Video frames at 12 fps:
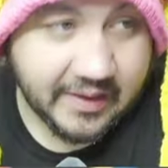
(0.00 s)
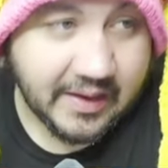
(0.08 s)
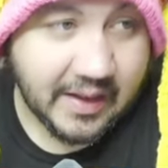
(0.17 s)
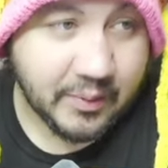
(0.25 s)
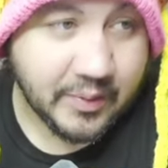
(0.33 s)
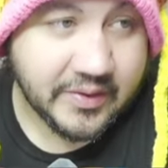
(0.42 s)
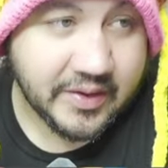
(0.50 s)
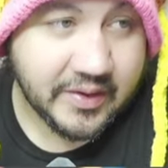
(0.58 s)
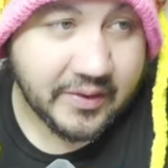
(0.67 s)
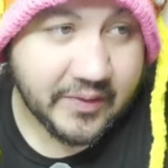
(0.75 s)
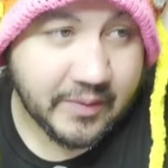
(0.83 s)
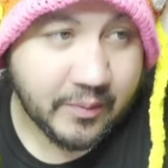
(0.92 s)
I will tell you
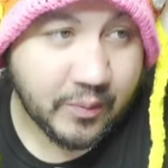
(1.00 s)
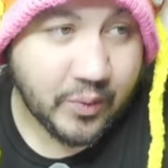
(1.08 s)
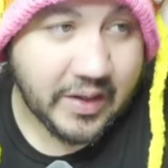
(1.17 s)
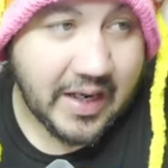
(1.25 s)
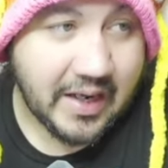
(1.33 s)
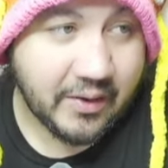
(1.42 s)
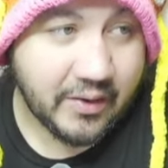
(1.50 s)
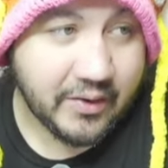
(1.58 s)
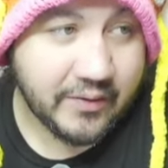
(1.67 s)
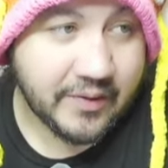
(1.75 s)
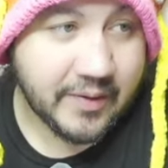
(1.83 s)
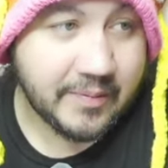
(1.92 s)
from what I heard
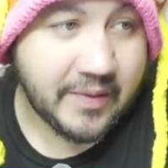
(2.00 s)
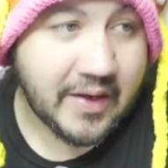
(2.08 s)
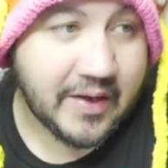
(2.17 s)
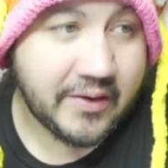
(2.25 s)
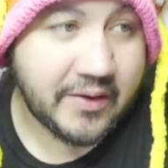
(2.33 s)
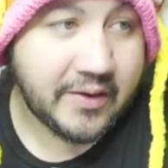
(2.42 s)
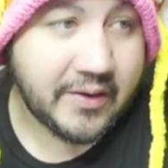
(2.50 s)
from other